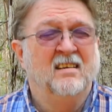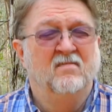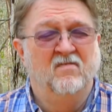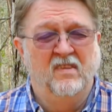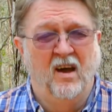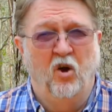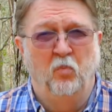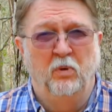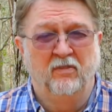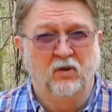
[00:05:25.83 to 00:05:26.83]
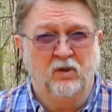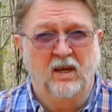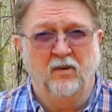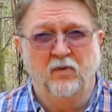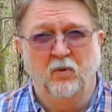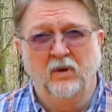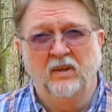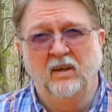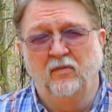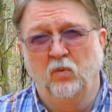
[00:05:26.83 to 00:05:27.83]
No, but if you're careful with
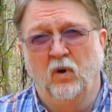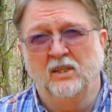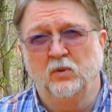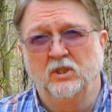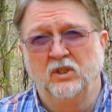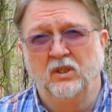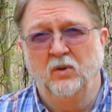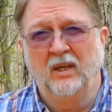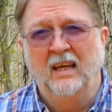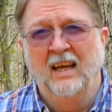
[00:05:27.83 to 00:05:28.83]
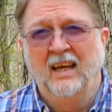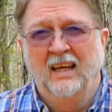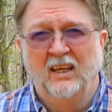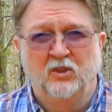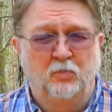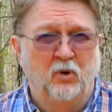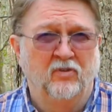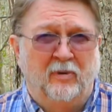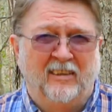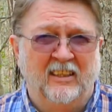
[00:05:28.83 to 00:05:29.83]
it, if you watch what you're doing, it's
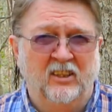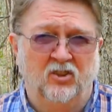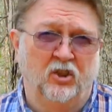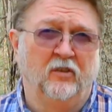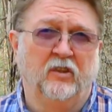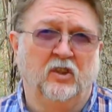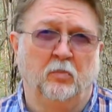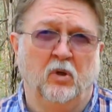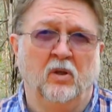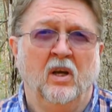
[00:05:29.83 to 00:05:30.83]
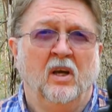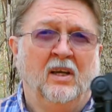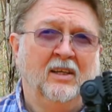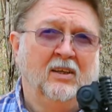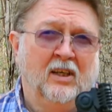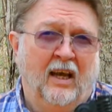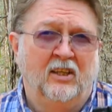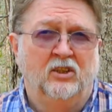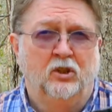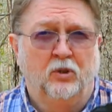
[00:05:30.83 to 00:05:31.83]
perfectly serviceable
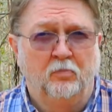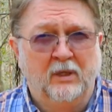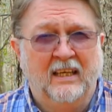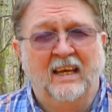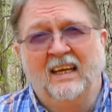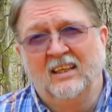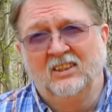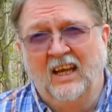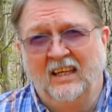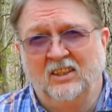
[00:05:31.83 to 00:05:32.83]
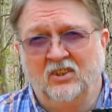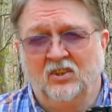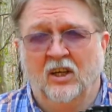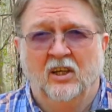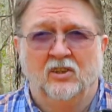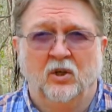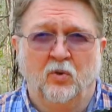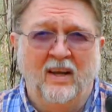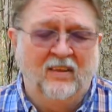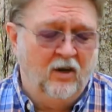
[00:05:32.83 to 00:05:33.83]
as your beginning stages. So
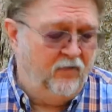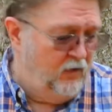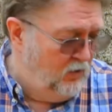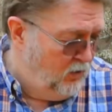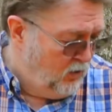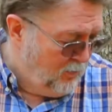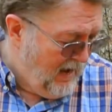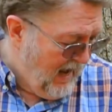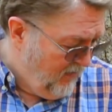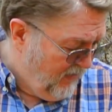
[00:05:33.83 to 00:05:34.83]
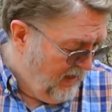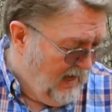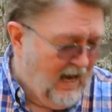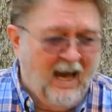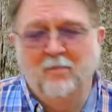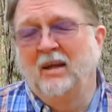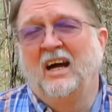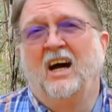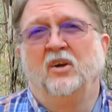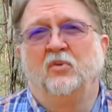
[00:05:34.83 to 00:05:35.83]
right there, if you do your math, I'm at
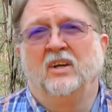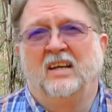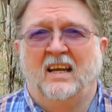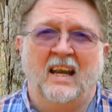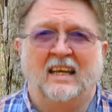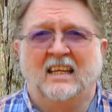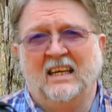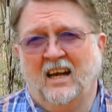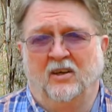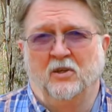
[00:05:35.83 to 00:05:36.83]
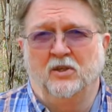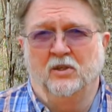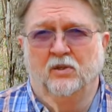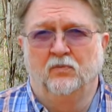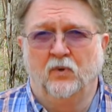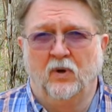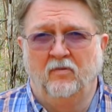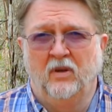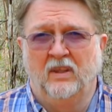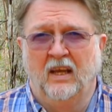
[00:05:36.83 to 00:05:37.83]
$190 for
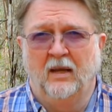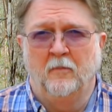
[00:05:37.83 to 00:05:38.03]
everything.